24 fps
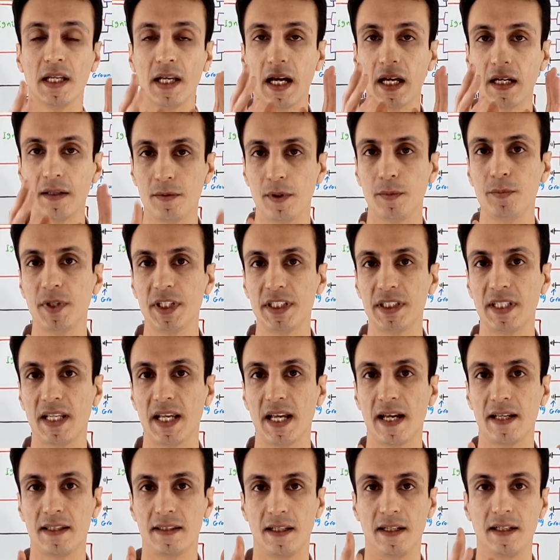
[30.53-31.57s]
And remember
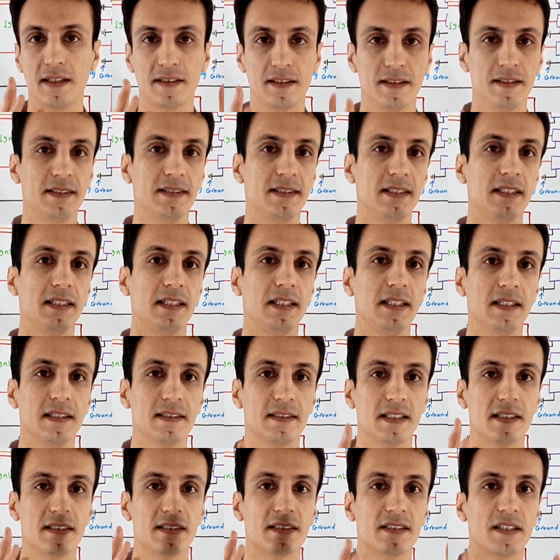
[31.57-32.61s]
that electricity is
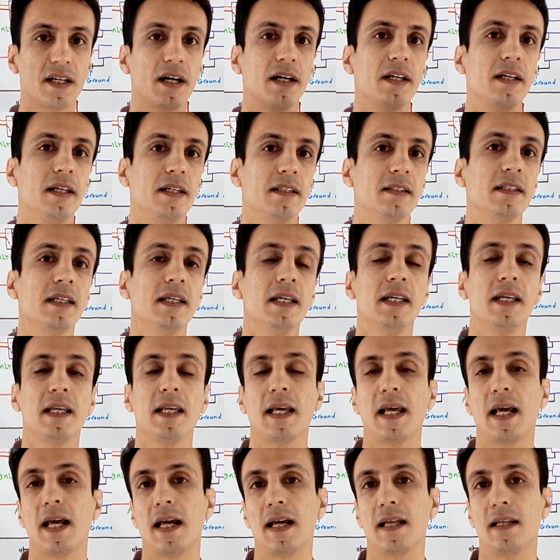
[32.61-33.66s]
a silent
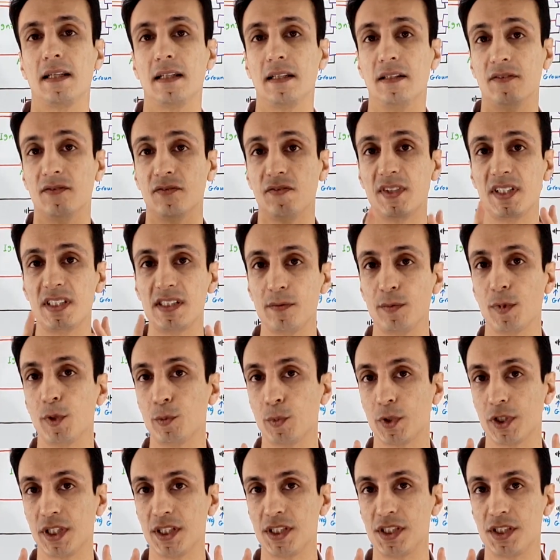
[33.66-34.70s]
and invisible
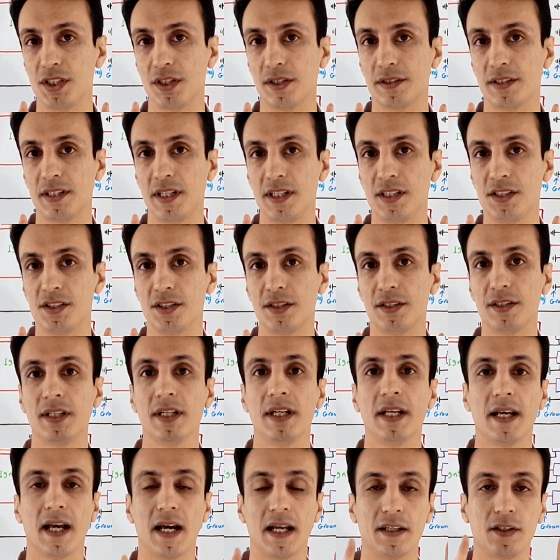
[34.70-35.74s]
potential danger,
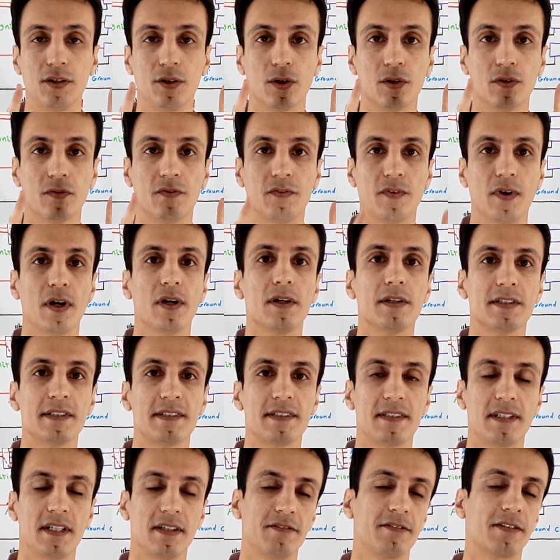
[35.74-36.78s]
and your false
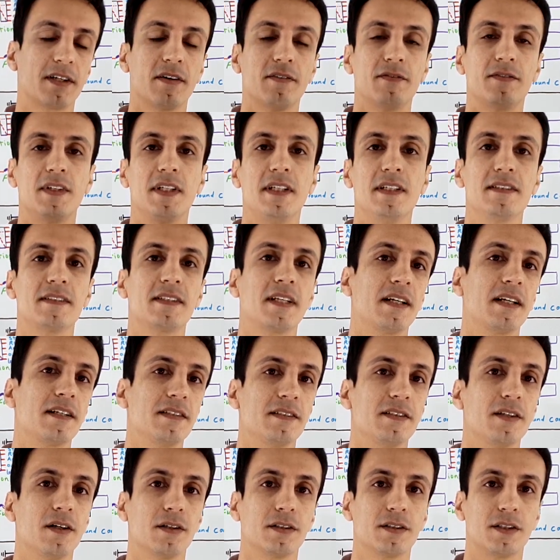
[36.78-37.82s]
self-confidence can
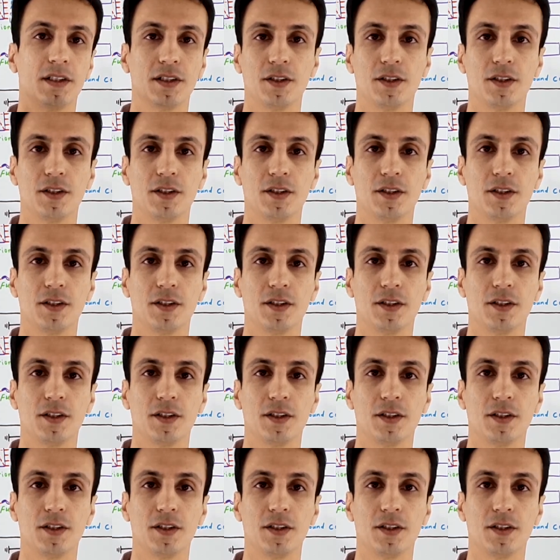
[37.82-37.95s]
result in